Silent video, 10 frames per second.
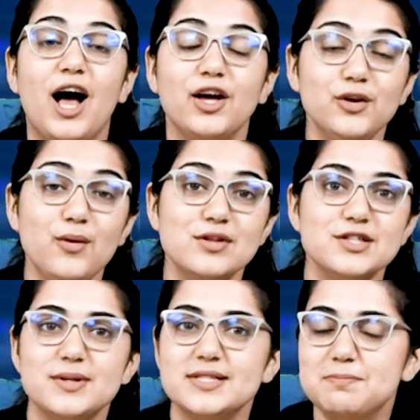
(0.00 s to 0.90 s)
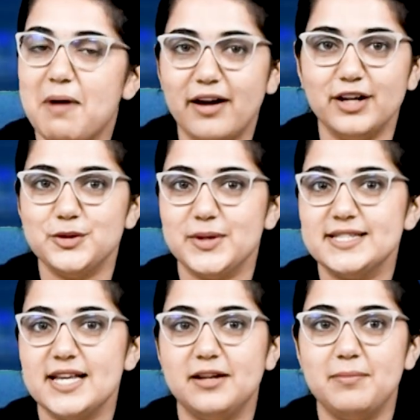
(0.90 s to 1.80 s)
Are you also aspiring to
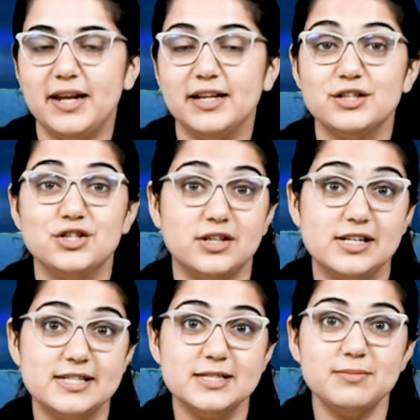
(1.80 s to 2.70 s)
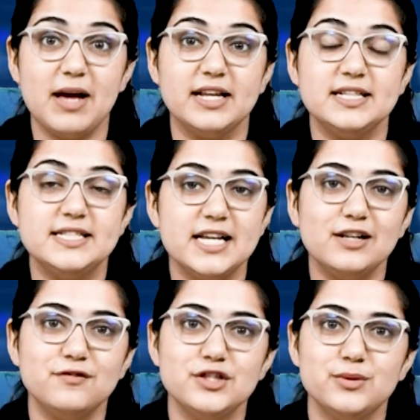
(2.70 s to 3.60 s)
excel in medical journalism and
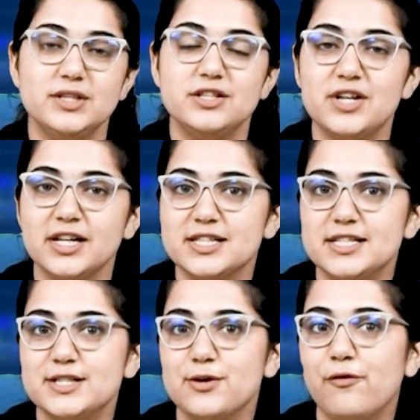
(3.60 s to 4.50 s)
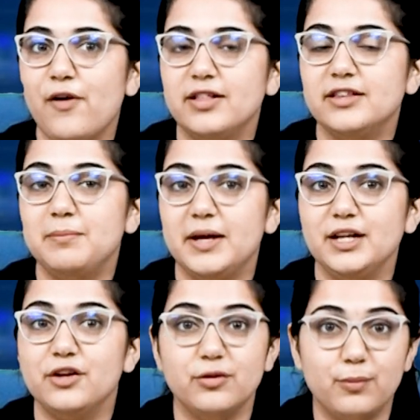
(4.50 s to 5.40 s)
delve into the intricacies of health and
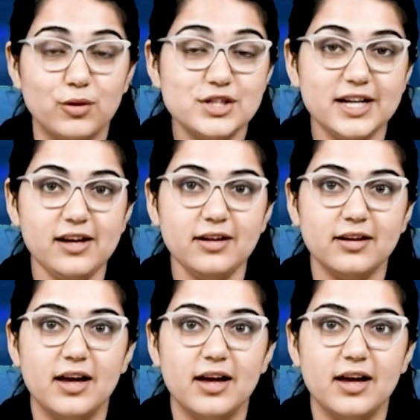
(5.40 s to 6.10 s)
medical reporting?